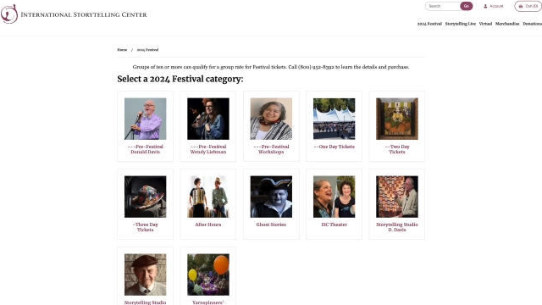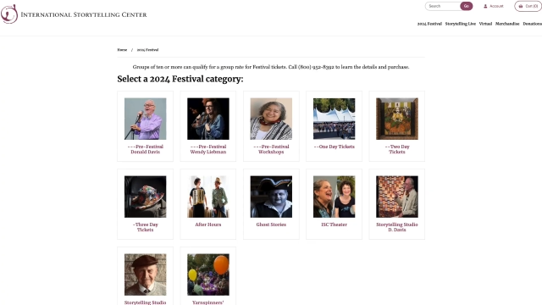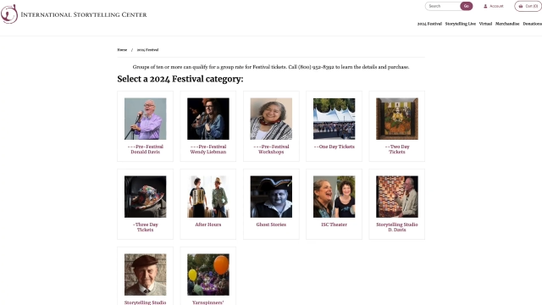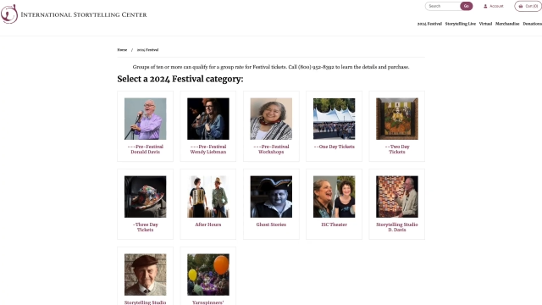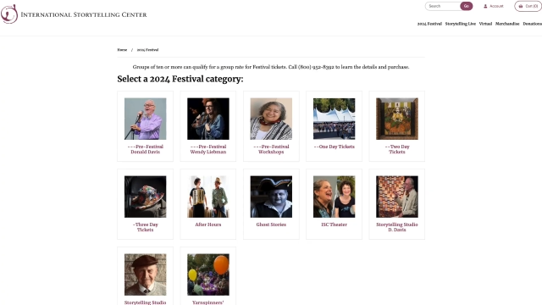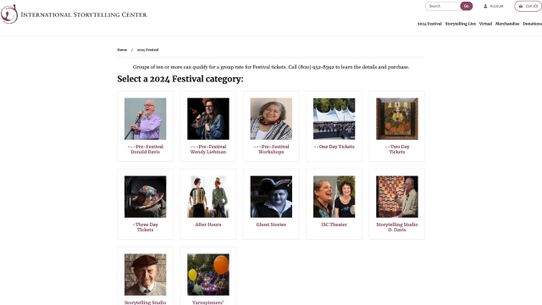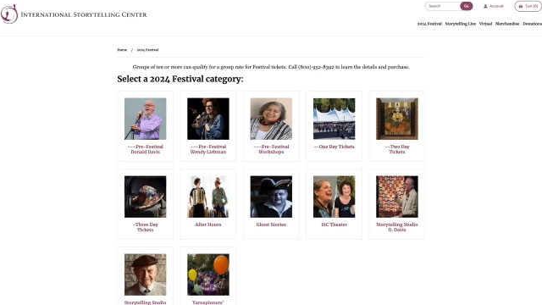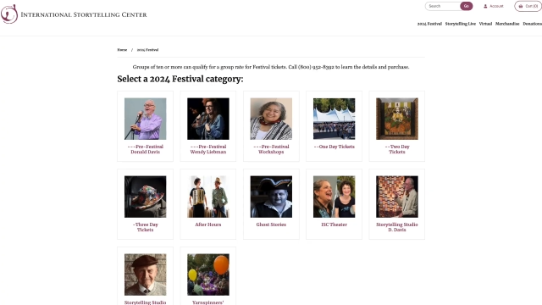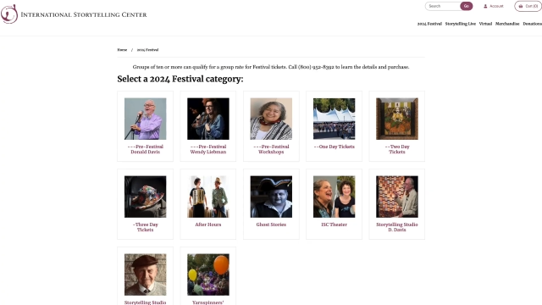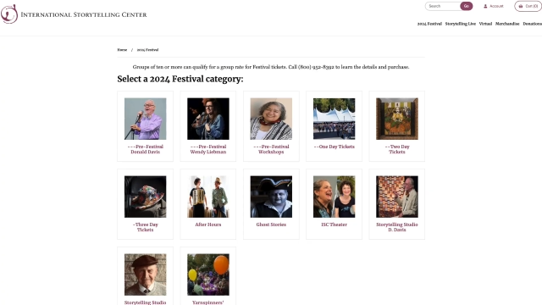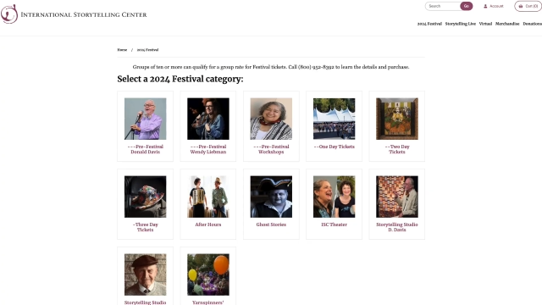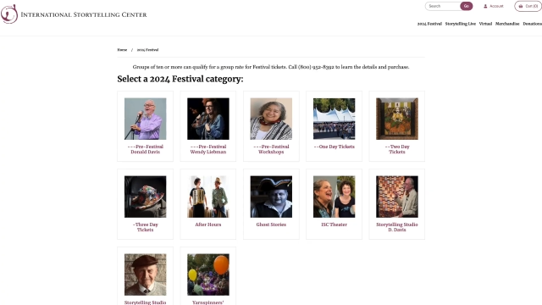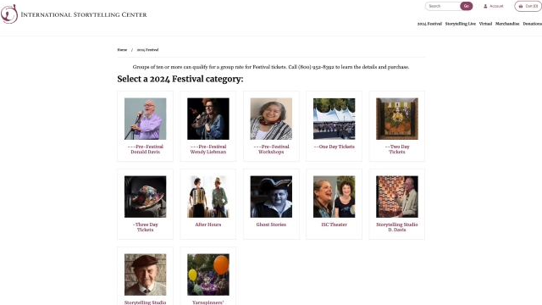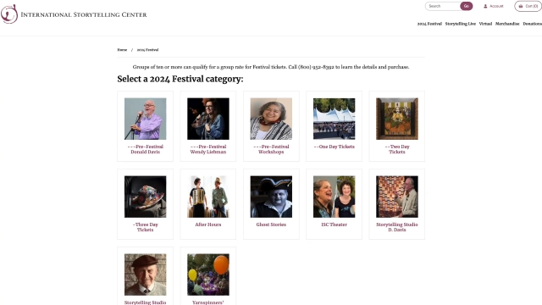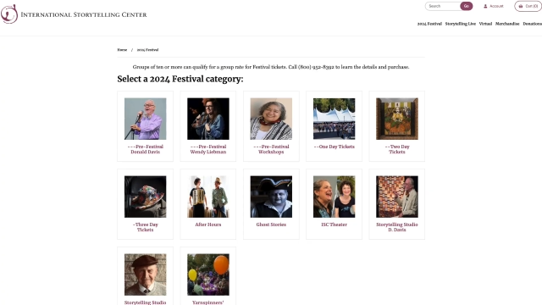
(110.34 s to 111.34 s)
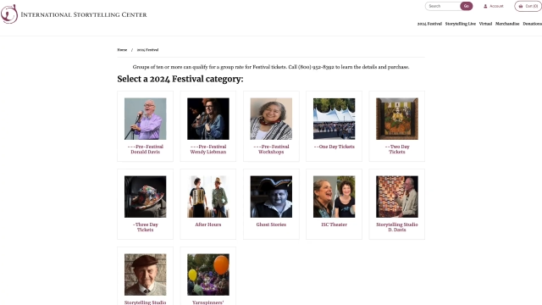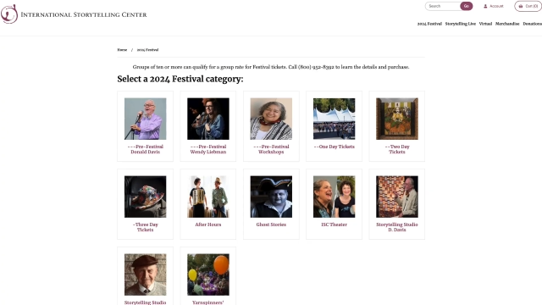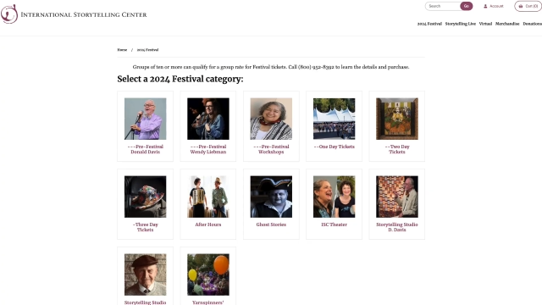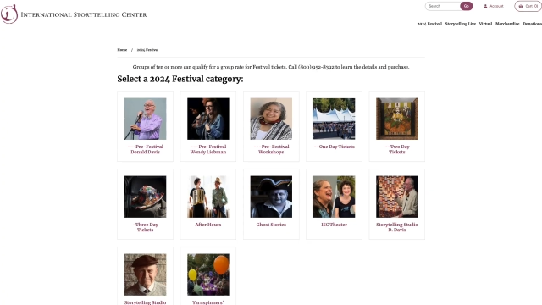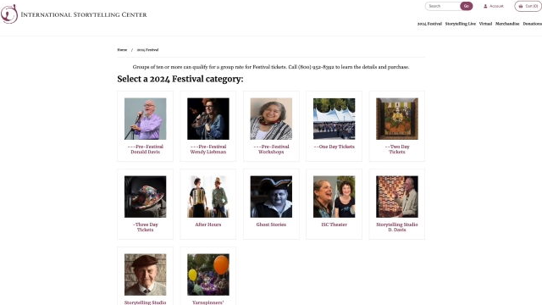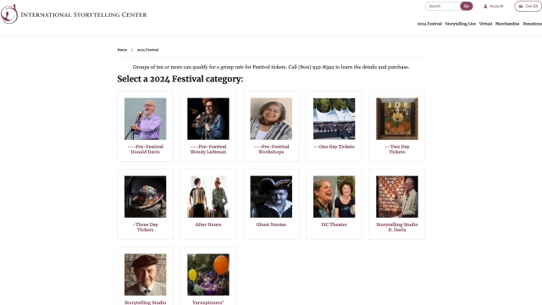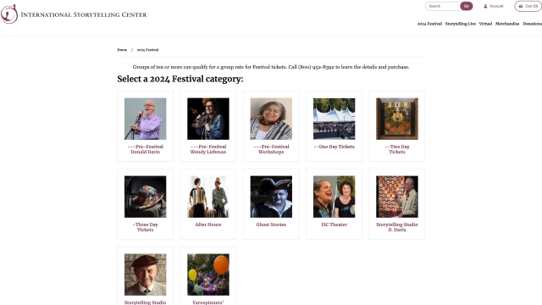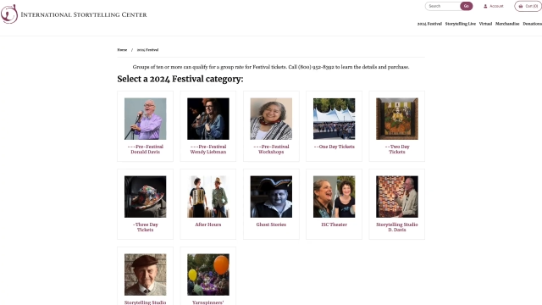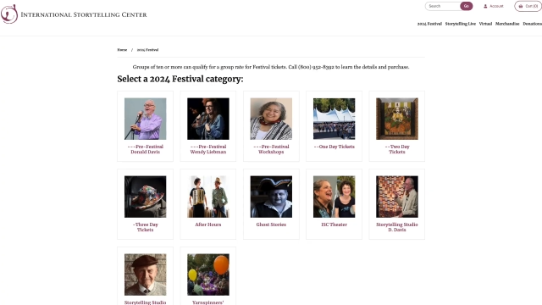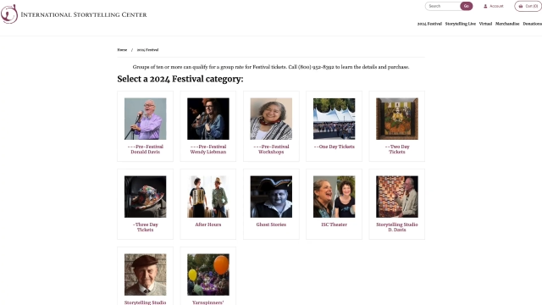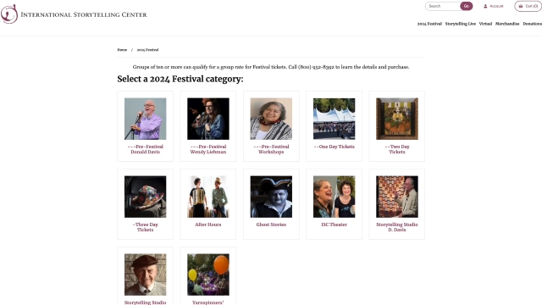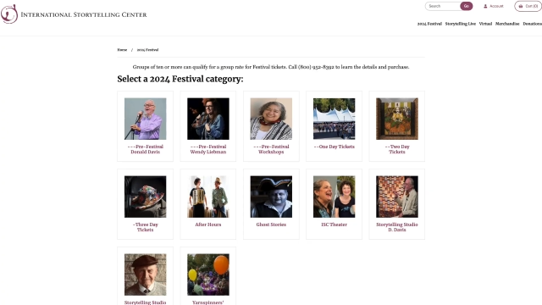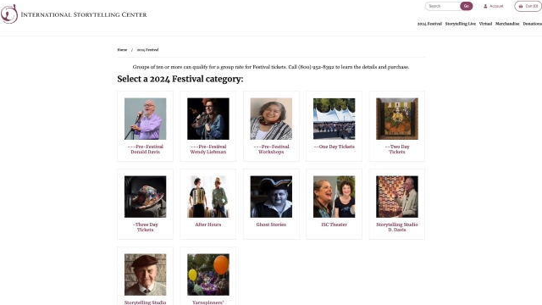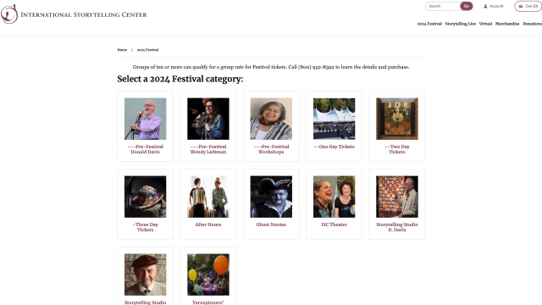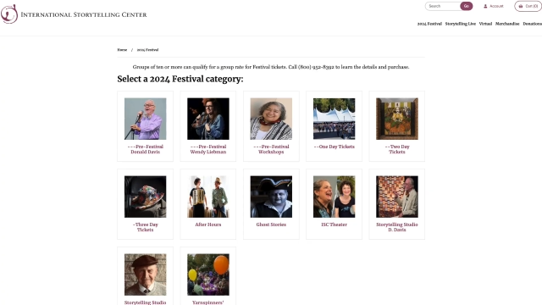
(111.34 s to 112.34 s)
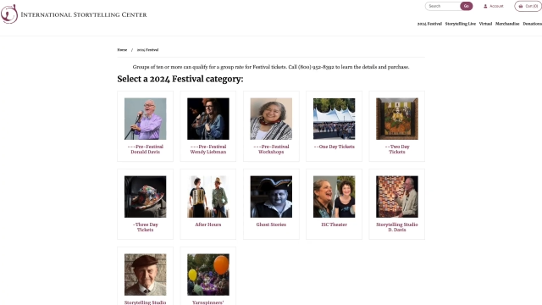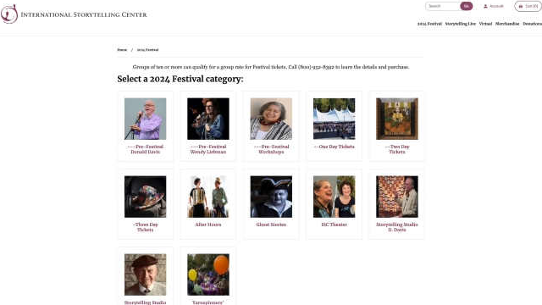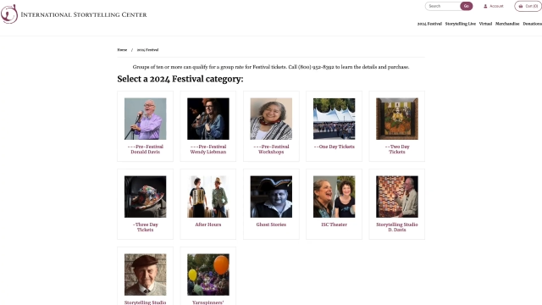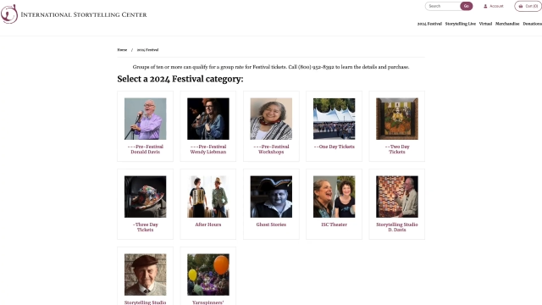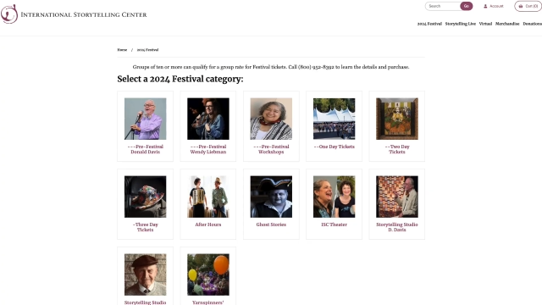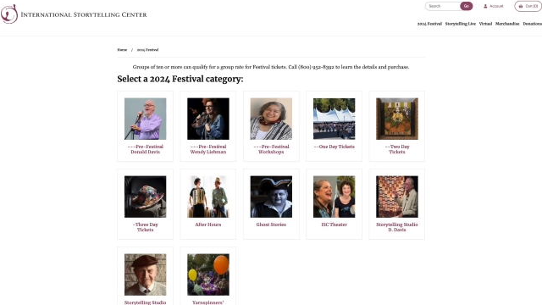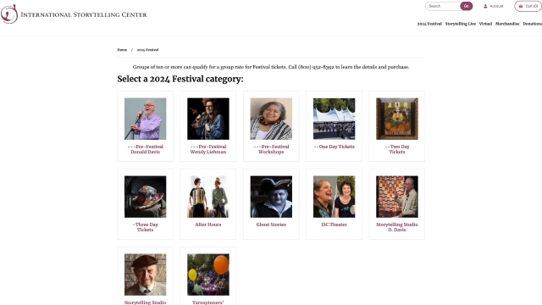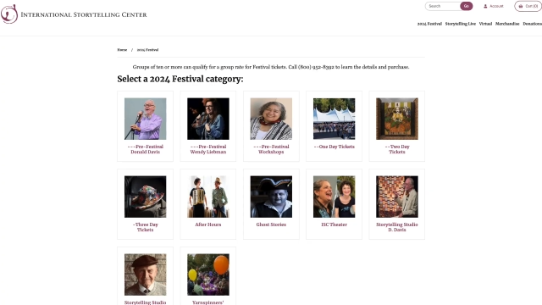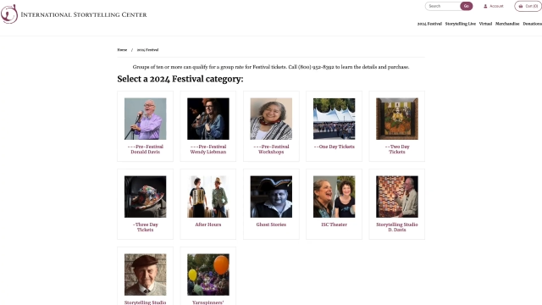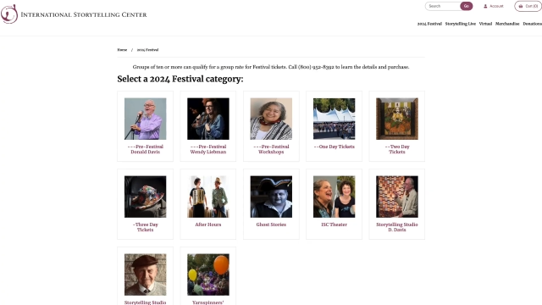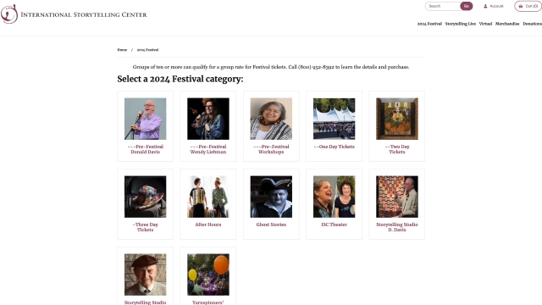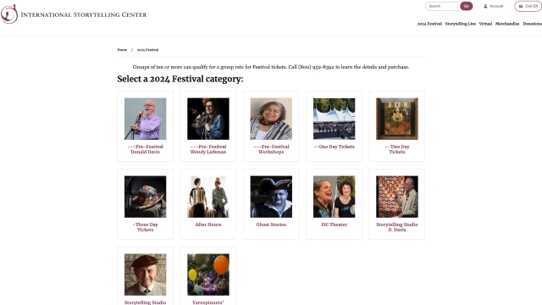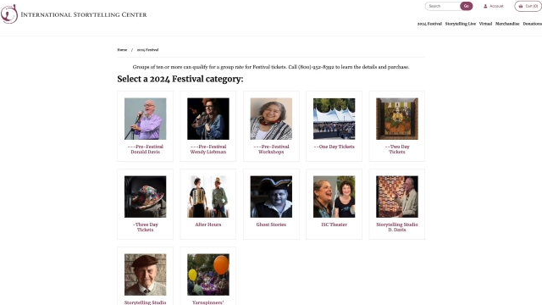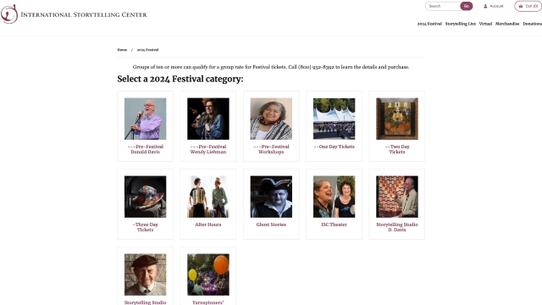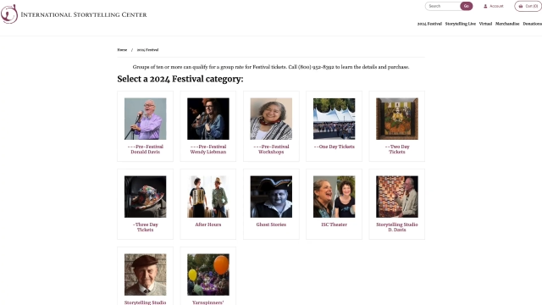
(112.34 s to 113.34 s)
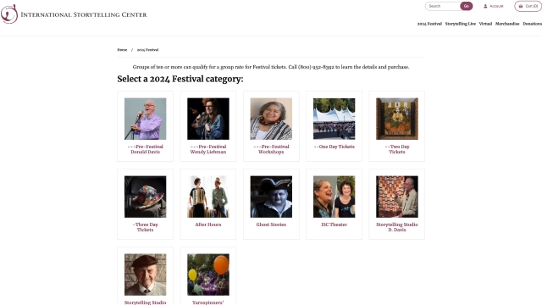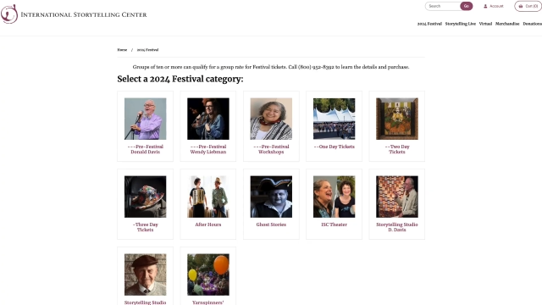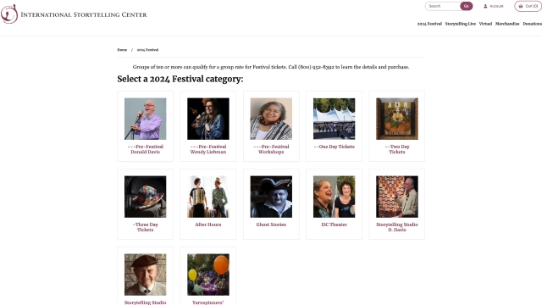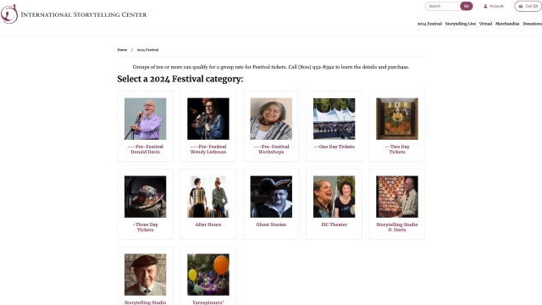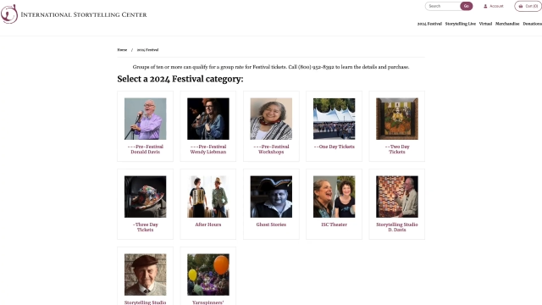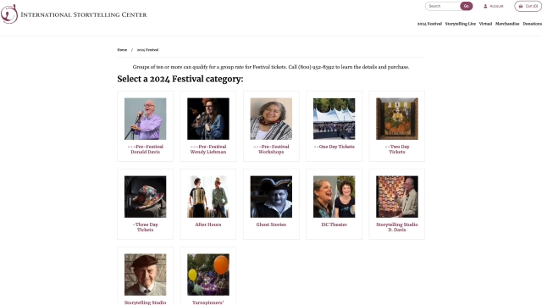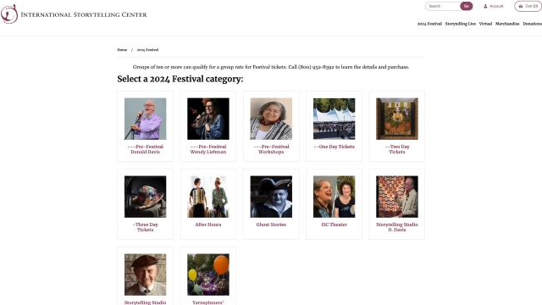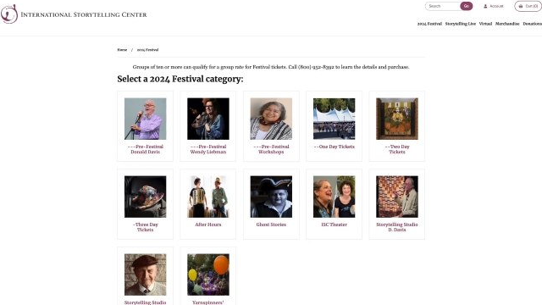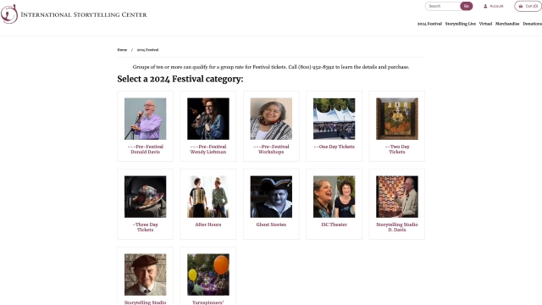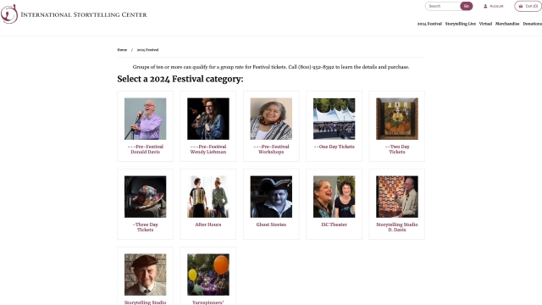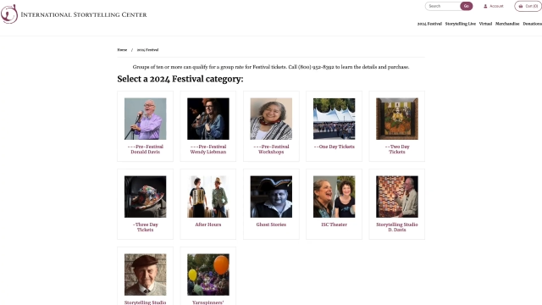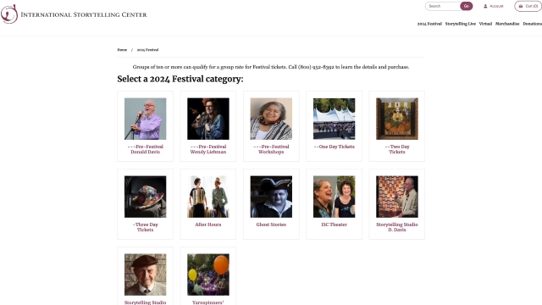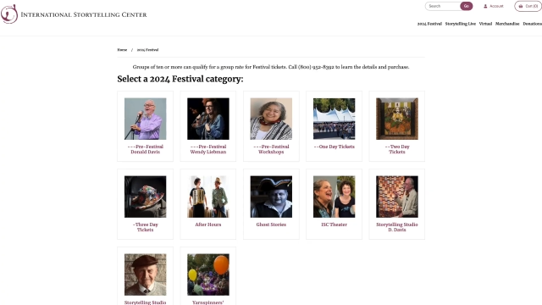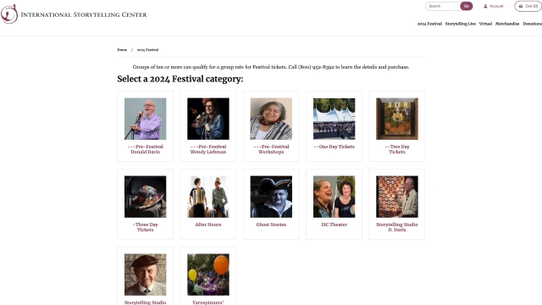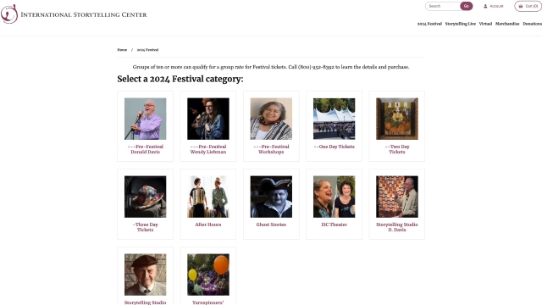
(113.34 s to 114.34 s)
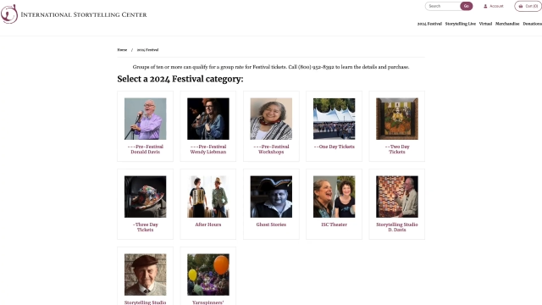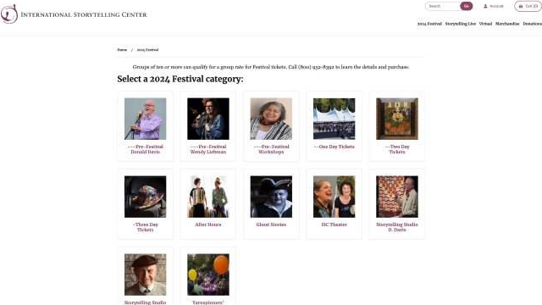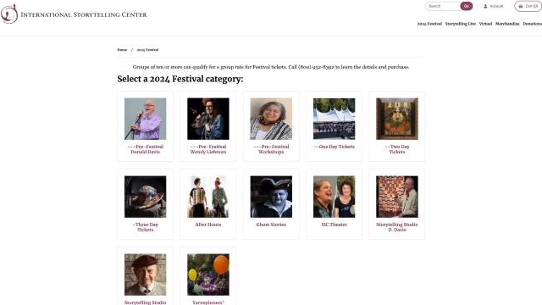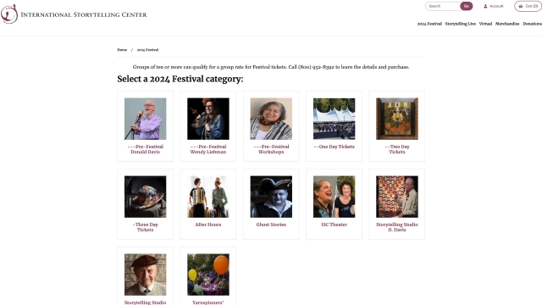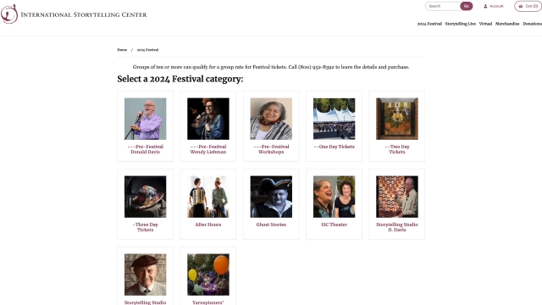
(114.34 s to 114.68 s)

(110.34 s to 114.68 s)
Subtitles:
(no speaker visible)